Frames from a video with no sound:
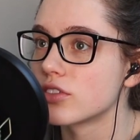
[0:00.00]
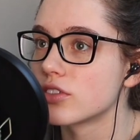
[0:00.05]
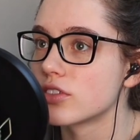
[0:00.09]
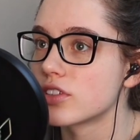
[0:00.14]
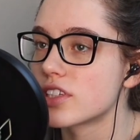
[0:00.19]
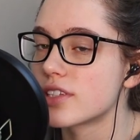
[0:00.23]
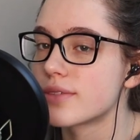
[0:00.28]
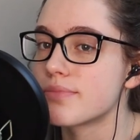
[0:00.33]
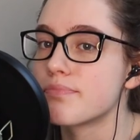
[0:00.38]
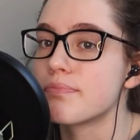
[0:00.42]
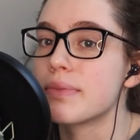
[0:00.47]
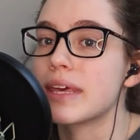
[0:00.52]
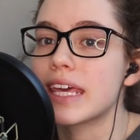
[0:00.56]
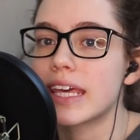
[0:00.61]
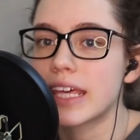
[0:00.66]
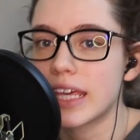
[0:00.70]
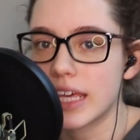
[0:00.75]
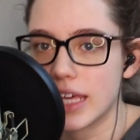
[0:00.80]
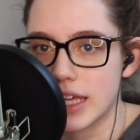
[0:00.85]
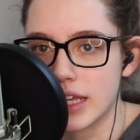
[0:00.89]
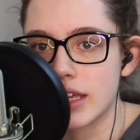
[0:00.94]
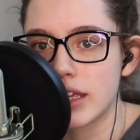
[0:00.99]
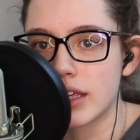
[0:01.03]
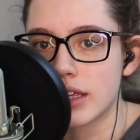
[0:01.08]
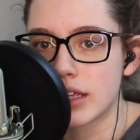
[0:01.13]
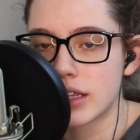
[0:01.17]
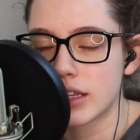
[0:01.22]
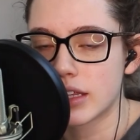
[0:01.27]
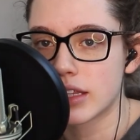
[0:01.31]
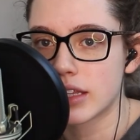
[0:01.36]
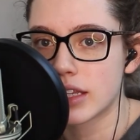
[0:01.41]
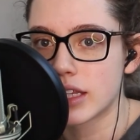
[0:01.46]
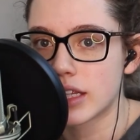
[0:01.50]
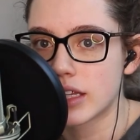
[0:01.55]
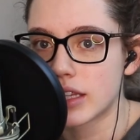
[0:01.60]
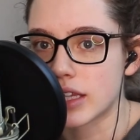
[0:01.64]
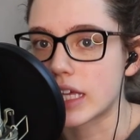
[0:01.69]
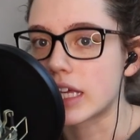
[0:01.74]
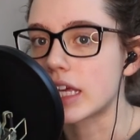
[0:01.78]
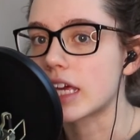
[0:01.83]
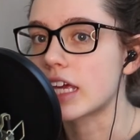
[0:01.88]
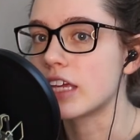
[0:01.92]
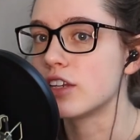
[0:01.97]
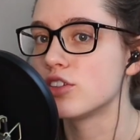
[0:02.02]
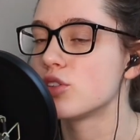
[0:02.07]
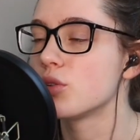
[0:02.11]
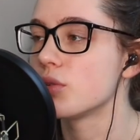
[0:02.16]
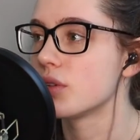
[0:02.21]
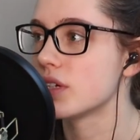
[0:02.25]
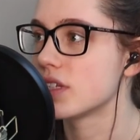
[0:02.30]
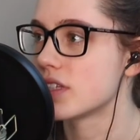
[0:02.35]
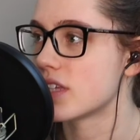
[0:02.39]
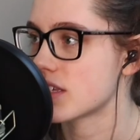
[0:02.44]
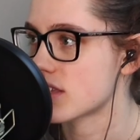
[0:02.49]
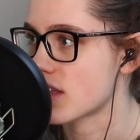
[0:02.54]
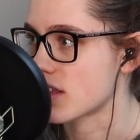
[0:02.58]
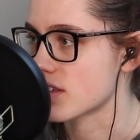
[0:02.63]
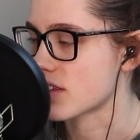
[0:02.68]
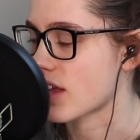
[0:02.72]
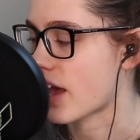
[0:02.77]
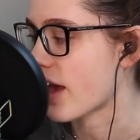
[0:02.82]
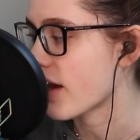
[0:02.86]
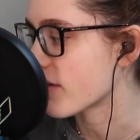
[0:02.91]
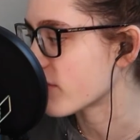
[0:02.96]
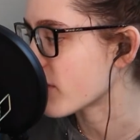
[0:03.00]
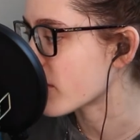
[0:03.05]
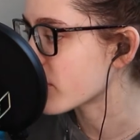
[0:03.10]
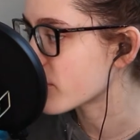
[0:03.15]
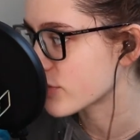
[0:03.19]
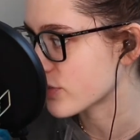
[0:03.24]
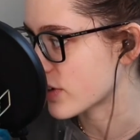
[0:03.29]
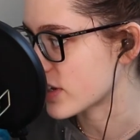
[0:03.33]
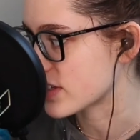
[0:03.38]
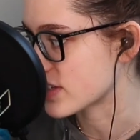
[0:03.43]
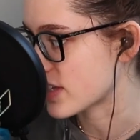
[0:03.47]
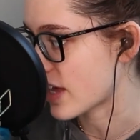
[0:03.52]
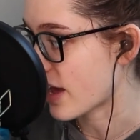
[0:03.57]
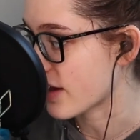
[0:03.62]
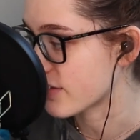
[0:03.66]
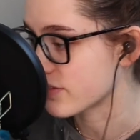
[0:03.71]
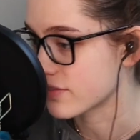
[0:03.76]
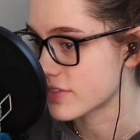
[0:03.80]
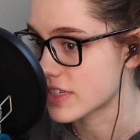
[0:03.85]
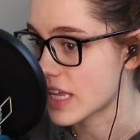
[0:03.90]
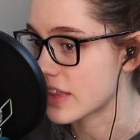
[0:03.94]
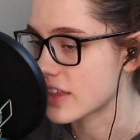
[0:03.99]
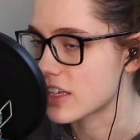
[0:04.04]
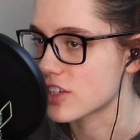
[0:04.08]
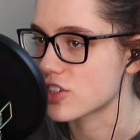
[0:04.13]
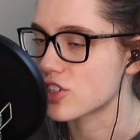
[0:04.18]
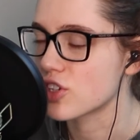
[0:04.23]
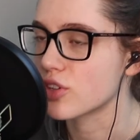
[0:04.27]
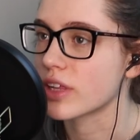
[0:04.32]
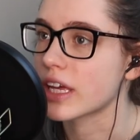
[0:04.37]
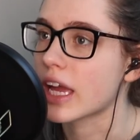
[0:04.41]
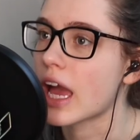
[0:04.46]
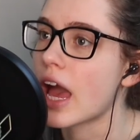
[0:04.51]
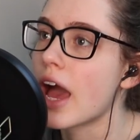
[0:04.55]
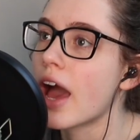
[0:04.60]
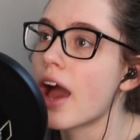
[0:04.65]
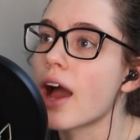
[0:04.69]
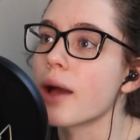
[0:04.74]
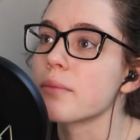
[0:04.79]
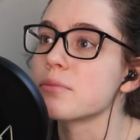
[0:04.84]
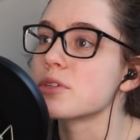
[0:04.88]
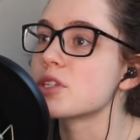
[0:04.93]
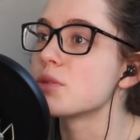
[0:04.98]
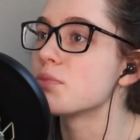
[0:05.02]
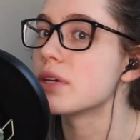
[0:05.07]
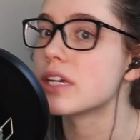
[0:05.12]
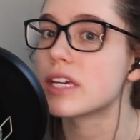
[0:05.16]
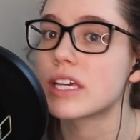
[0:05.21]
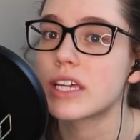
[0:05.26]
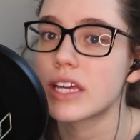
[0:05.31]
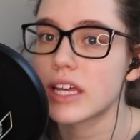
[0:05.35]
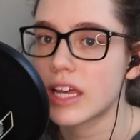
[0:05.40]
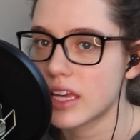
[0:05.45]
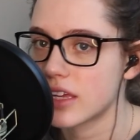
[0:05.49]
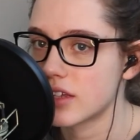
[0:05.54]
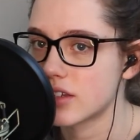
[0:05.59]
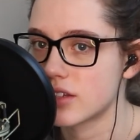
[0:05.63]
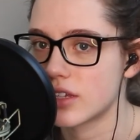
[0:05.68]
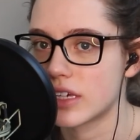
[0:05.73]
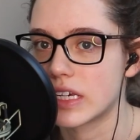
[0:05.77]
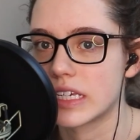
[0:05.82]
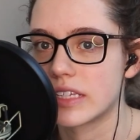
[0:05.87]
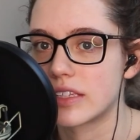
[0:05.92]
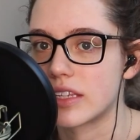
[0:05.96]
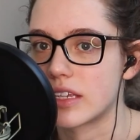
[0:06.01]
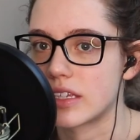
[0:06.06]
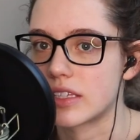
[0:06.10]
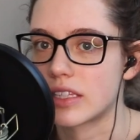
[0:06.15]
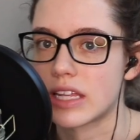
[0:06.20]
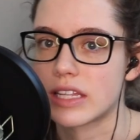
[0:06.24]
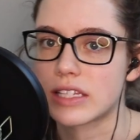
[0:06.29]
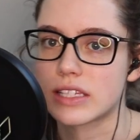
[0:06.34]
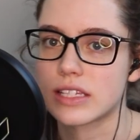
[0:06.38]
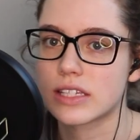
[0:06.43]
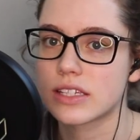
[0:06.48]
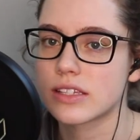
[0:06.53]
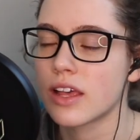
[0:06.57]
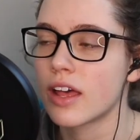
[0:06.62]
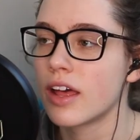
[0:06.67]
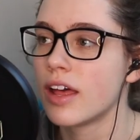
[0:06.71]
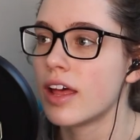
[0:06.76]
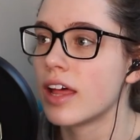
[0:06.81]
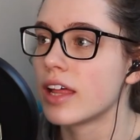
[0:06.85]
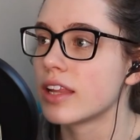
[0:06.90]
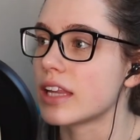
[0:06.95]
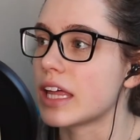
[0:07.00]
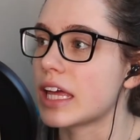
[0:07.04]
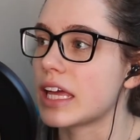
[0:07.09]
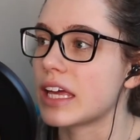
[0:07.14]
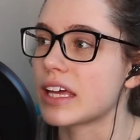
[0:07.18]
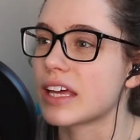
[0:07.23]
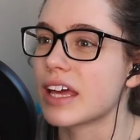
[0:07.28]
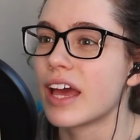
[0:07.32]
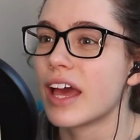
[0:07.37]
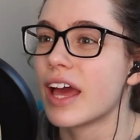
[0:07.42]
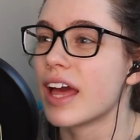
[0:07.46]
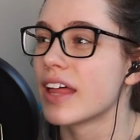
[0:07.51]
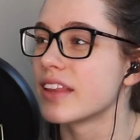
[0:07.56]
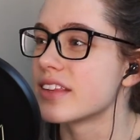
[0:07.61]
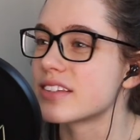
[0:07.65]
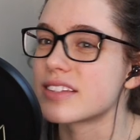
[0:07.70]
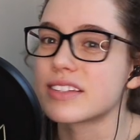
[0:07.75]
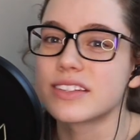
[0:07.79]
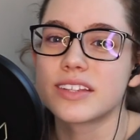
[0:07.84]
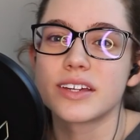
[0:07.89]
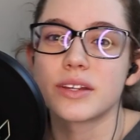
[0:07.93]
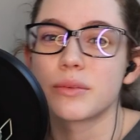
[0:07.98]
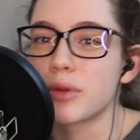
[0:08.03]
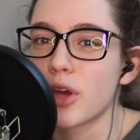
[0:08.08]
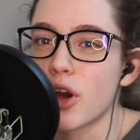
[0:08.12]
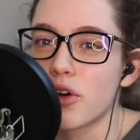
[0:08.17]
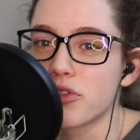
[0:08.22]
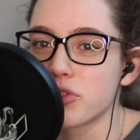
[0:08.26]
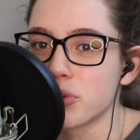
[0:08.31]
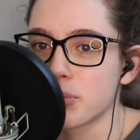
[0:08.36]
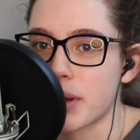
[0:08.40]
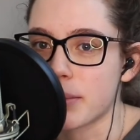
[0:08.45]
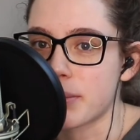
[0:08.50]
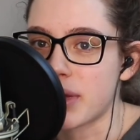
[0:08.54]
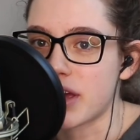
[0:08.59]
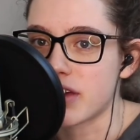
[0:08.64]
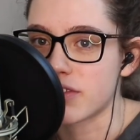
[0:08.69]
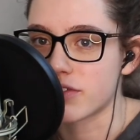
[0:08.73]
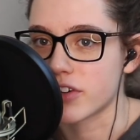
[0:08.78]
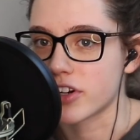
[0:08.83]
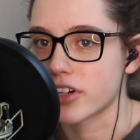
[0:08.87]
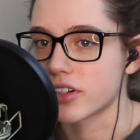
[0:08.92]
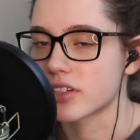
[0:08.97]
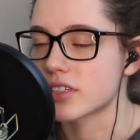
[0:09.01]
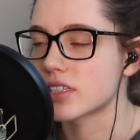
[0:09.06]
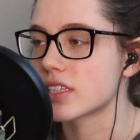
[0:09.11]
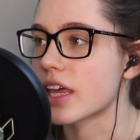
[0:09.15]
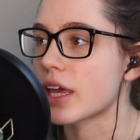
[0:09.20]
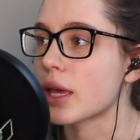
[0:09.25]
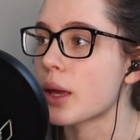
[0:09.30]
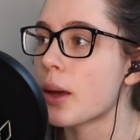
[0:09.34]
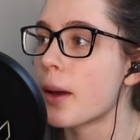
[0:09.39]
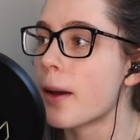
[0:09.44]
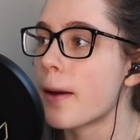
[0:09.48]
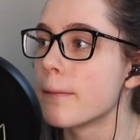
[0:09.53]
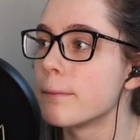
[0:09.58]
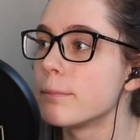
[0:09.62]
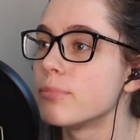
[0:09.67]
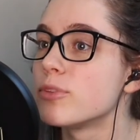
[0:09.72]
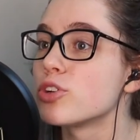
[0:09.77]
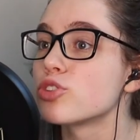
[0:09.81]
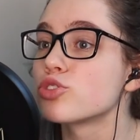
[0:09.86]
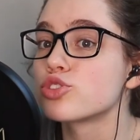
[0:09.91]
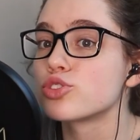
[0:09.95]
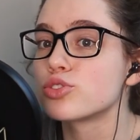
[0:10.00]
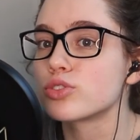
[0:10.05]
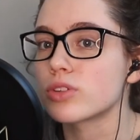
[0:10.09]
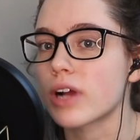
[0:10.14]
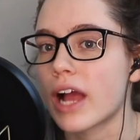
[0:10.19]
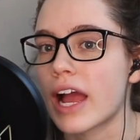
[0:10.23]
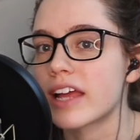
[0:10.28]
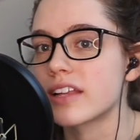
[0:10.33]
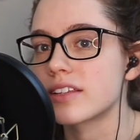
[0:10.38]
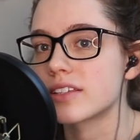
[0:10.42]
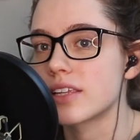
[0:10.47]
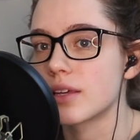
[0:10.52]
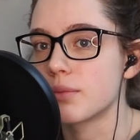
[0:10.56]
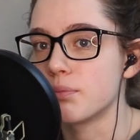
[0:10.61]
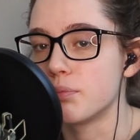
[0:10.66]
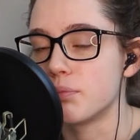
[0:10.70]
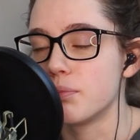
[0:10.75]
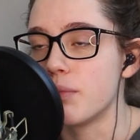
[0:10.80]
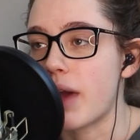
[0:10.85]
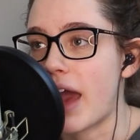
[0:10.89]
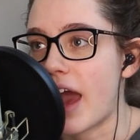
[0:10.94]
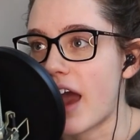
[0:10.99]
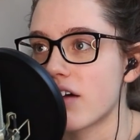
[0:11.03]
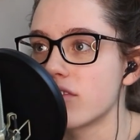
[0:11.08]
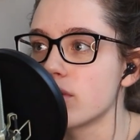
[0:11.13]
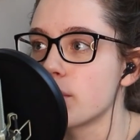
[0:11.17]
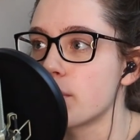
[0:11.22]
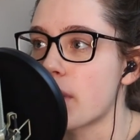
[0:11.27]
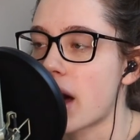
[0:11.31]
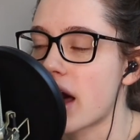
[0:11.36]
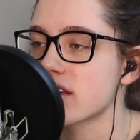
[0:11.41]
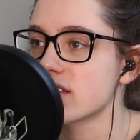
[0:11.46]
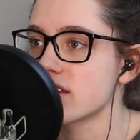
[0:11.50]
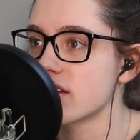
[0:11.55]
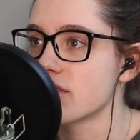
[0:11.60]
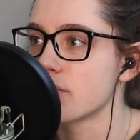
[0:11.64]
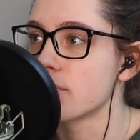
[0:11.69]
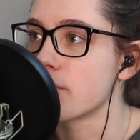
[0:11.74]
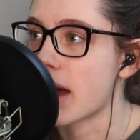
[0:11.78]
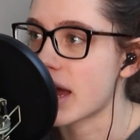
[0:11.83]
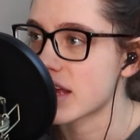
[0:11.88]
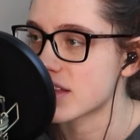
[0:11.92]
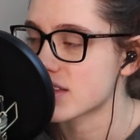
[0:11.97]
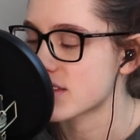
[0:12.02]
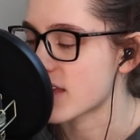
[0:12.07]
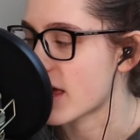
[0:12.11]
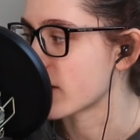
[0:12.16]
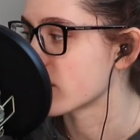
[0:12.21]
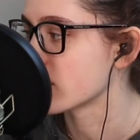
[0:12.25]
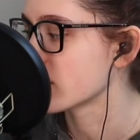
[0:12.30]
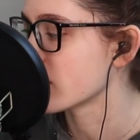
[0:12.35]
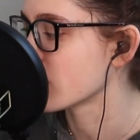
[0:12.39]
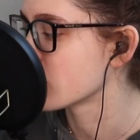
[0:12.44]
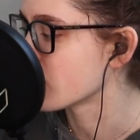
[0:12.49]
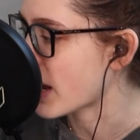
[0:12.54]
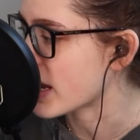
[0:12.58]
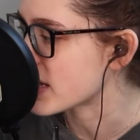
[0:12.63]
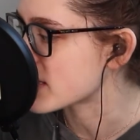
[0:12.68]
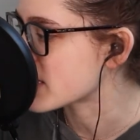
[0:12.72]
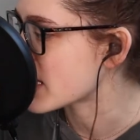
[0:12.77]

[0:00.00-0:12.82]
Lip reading: speaking like into existence. I have other friends that have said this too, like, I'm speaking it into existence, like this is gonna be over by May 1st. Like they're trying to have a positive mindset, or like Ryan